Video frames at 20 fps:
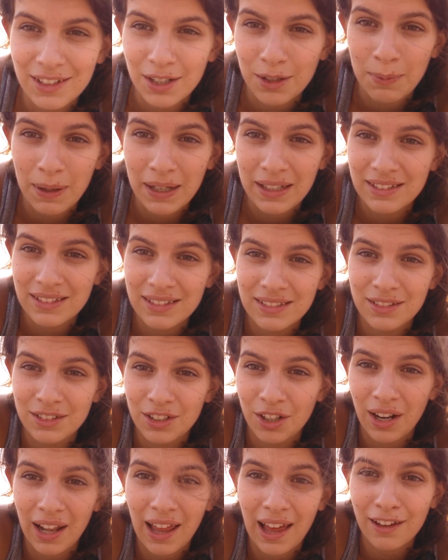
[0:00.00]
about
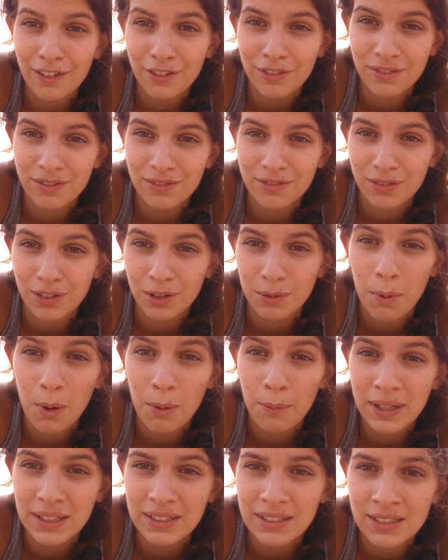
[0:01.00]
your life for the
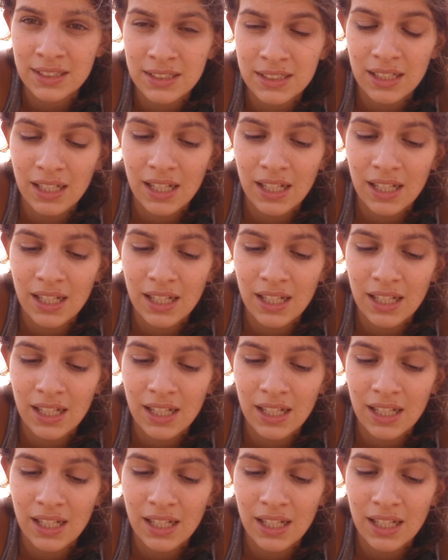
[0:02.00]
moment,